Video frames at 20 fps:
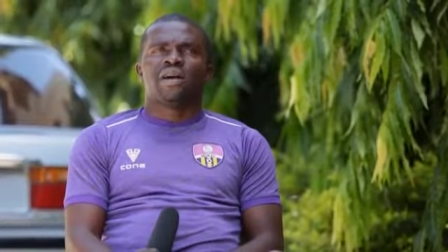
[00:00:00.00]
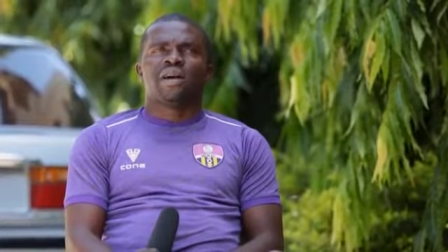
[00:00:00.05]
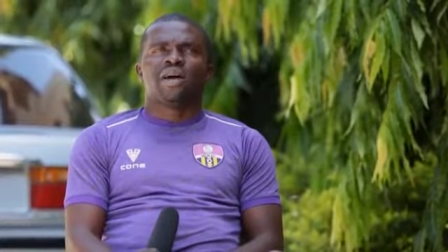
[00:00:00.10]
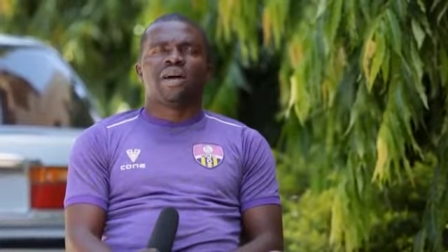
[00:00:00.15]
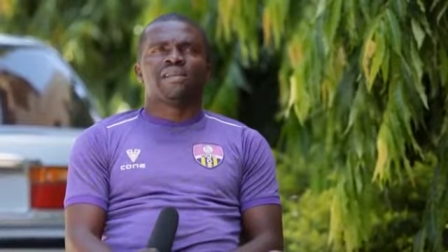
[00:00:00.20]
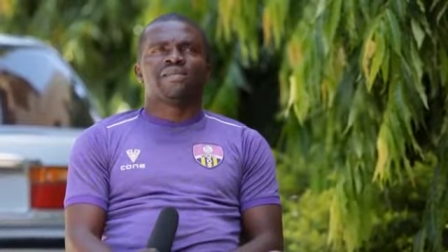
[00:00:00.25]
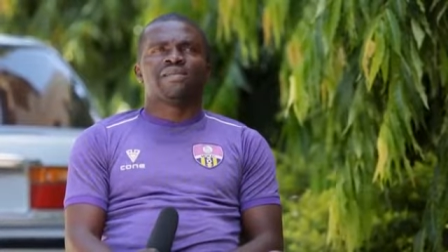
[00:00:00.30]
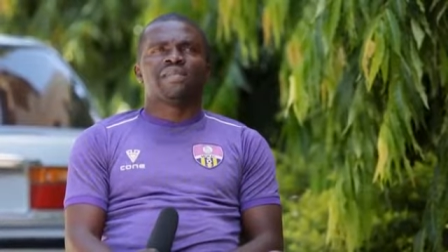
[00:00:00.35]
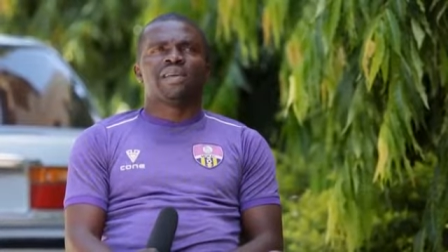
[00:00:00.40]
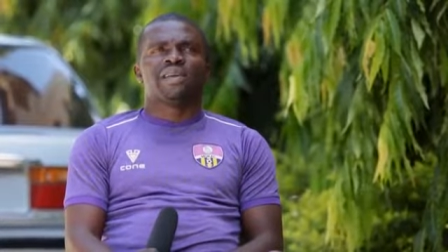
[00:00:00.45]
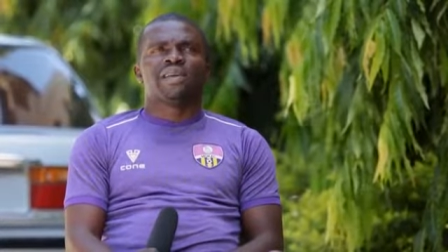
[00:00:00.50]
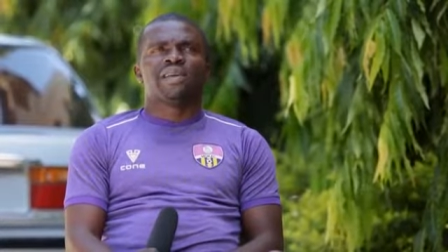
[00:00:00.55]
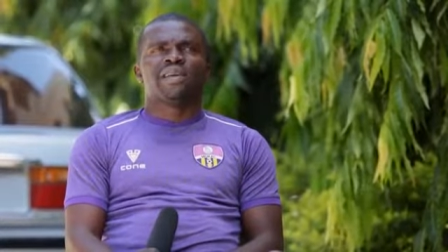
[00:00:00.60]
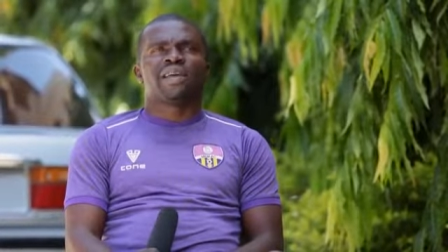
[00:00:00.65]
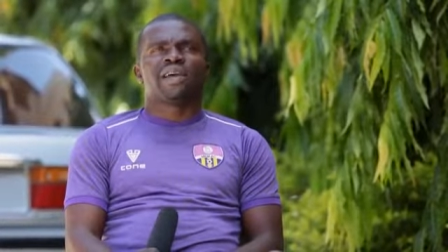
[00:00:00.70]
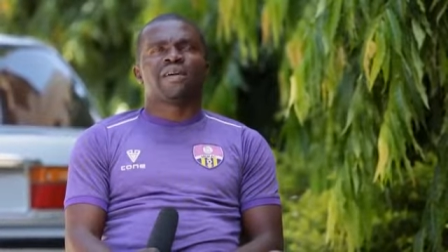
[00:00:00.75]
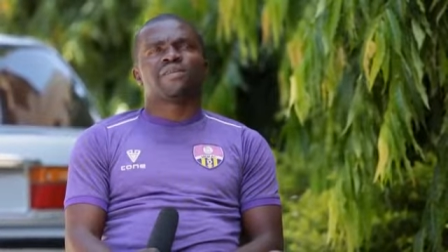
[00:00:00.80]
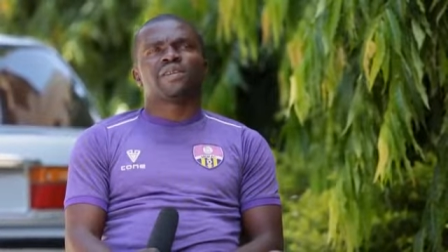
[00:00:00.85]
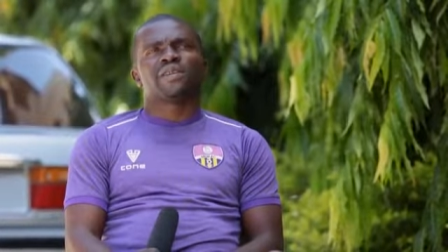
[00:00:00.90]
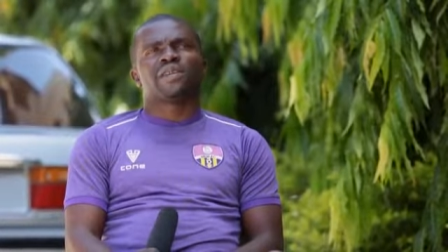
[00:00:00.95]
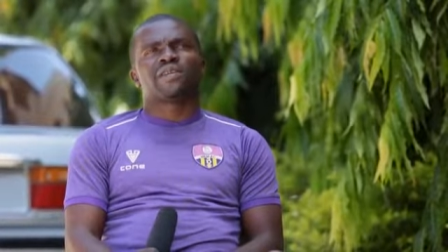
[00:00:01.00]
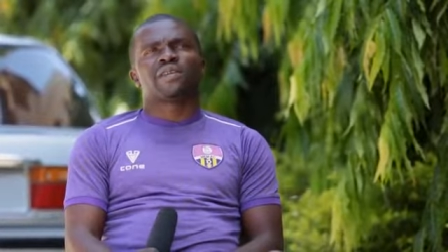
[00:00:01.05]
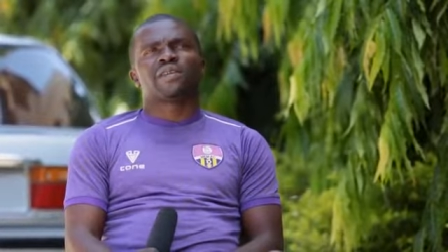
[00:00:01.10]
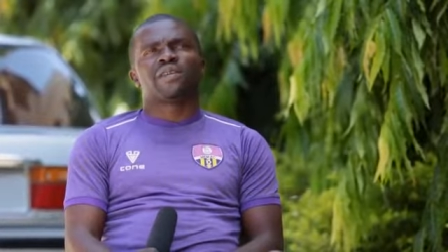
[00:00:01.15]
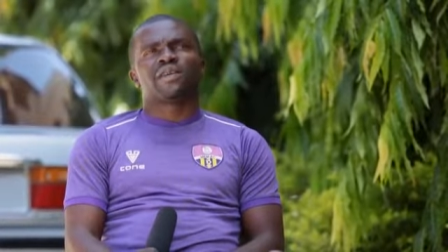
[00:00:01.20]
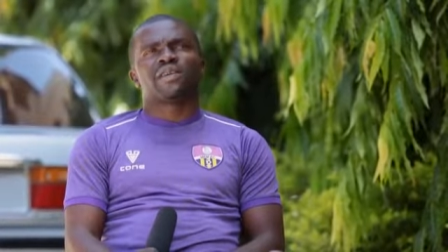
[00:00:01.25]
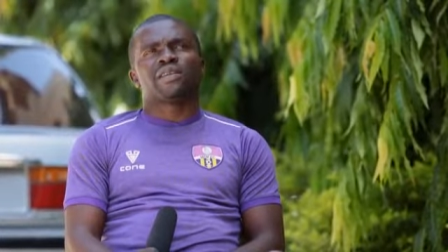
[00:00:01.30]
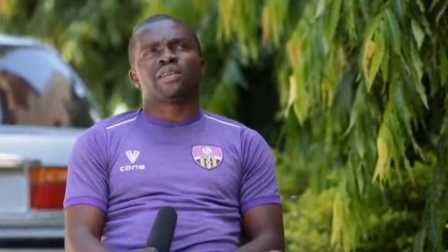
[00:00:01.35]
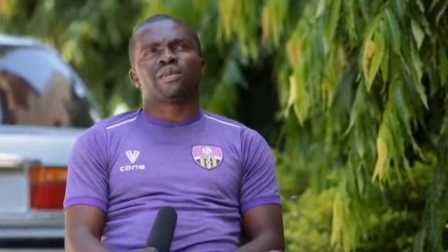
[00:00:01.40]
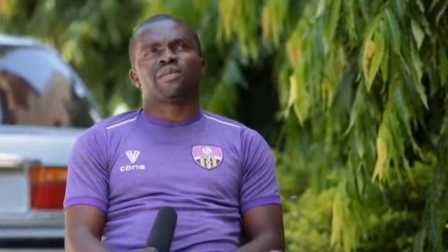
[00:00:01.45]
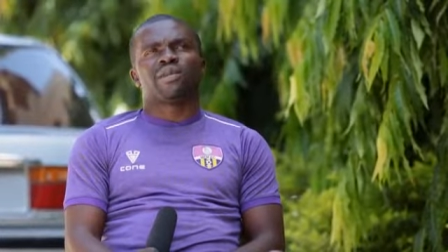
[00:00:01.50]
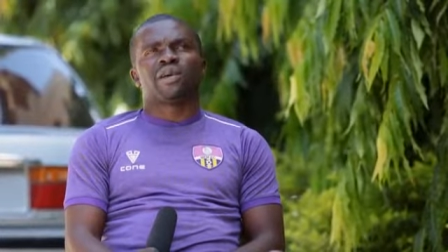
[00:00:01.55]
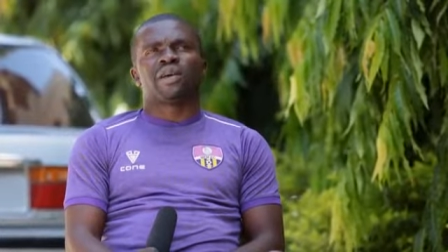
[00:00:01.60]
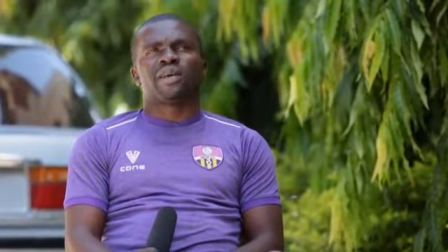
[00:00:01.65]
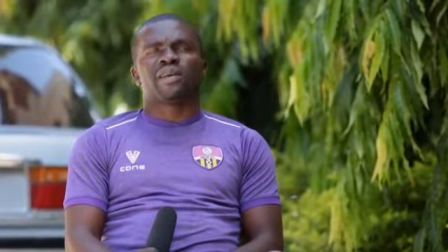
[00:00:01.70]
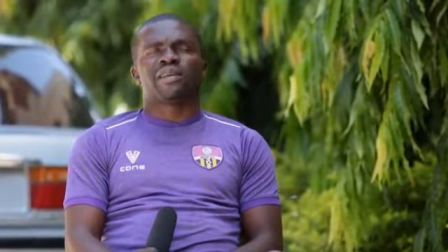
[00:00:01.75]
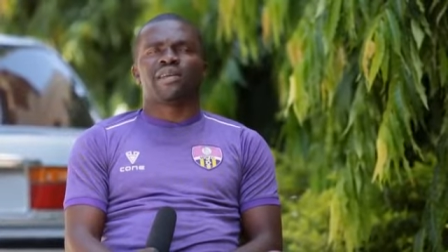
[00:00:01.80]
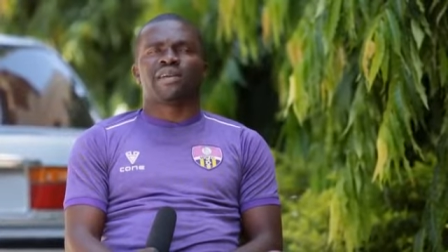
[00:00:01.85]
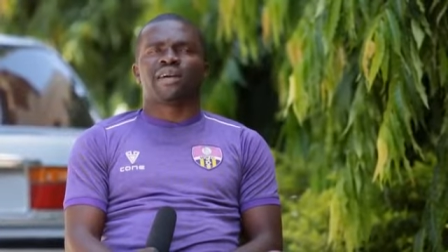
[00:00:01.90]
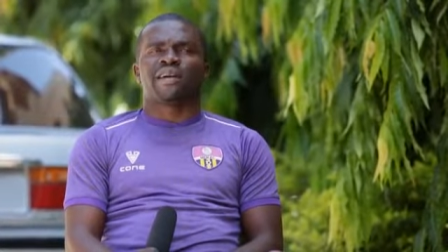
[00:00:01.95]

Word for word: And uh, after national game, I,